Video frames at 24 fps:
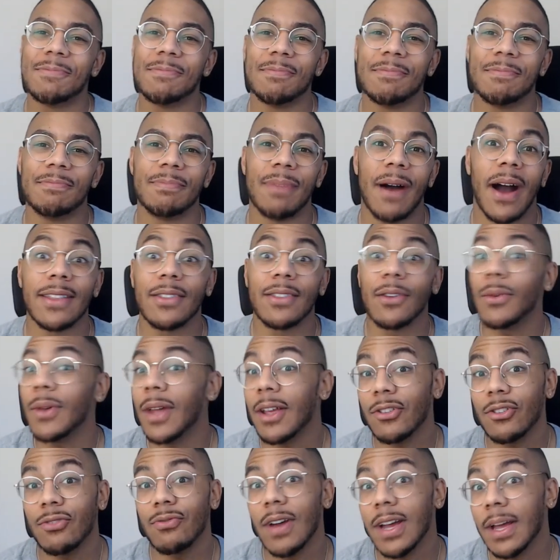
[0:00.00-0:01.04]
But I don't
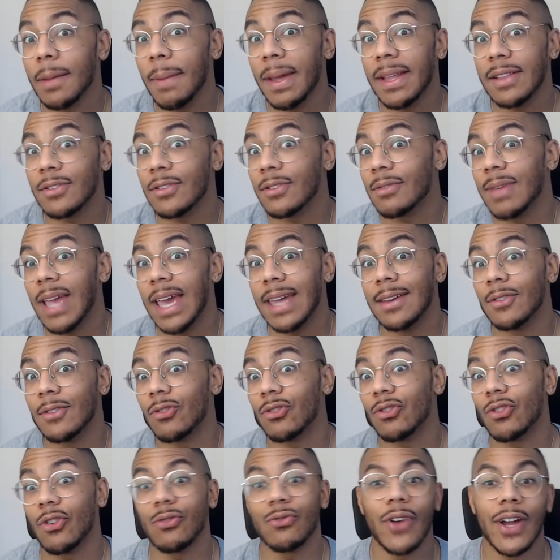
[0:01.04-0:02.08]
actually recommend getting into
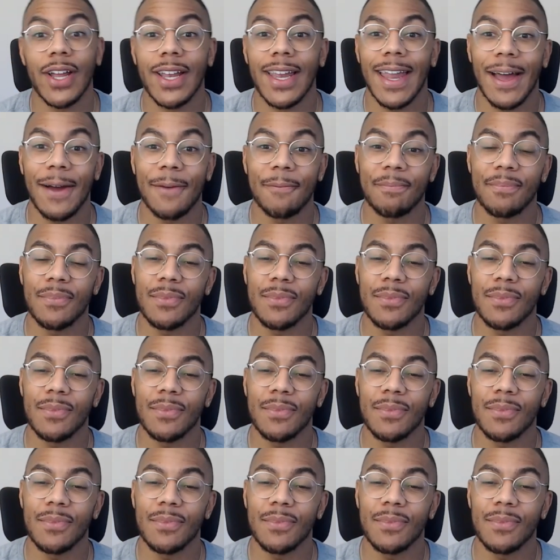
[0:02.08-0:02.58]
strong right now.